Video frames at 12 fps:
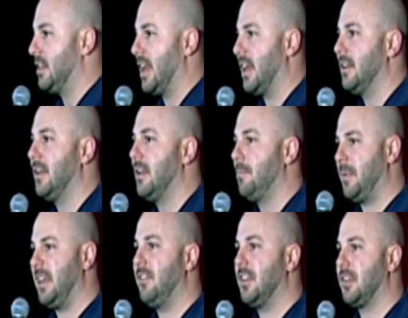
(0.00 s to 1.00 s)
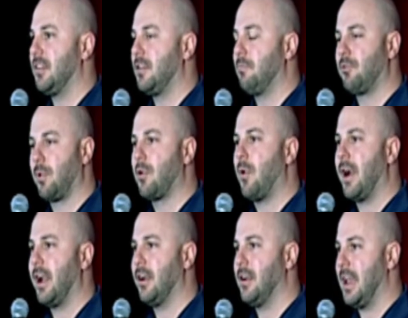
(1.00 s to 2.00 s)
that PV systems
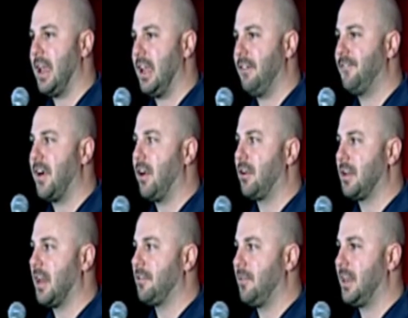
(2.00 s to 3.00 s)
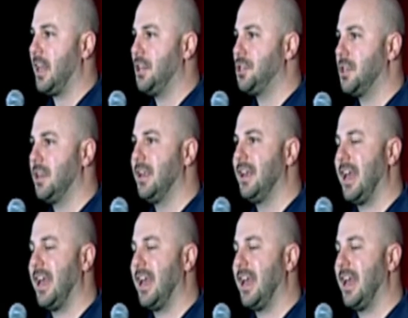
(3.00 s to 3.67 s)
require a fire classification,